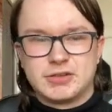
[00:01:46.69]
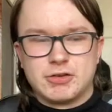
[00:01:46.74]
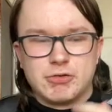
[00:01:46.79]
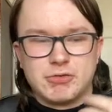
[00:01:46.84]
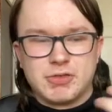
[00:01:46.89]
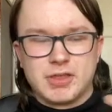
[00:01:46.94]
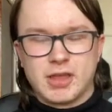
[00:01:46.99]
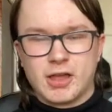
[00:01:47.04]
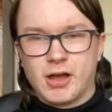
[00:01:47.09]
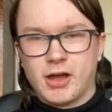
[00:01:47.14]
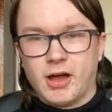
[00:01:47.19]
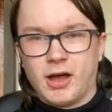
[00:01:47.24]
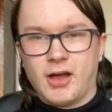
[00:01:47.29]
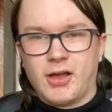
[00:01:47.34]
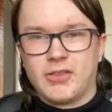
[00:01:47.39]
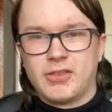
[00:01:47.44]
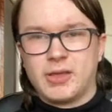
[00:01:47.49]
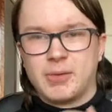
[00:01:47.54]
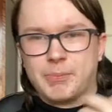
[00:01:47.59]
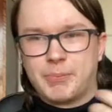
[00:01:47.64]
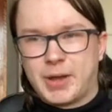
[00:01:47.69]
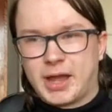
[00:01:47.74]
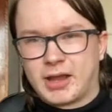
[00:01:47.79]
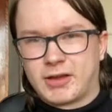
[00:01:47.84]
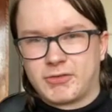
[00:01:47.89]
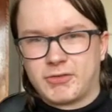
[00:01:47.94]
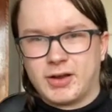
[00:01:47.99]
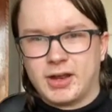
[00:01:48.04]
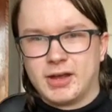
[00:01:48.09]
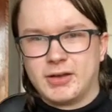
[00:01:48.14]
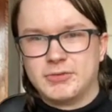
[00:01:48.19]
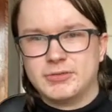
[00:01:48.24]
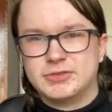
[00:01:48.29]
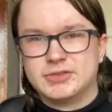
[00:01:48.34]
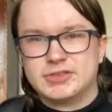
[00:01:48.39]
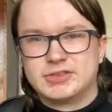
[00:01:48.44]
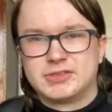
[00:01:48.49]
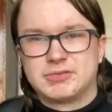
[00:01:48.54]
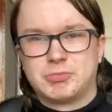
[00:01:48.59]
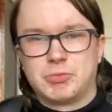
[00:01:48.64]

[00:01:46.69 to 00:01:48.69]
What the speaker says: who they are, their background,